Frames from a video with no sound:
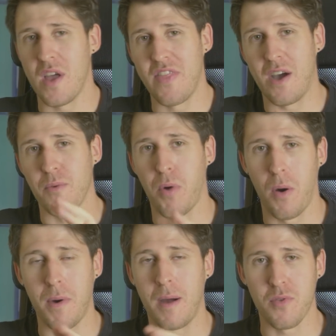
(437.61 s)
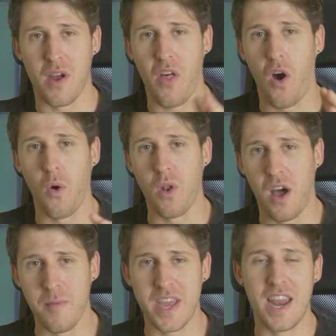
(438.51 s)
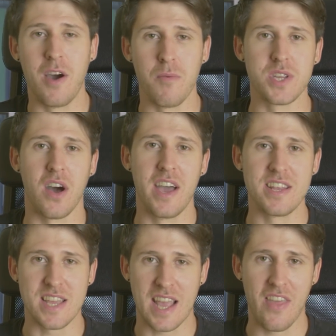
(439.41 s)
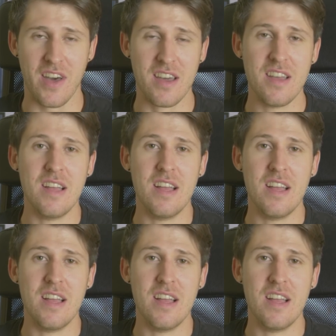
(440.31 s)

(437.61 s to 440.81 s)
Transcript: and that will pop up throughout the whole army and help tie it together.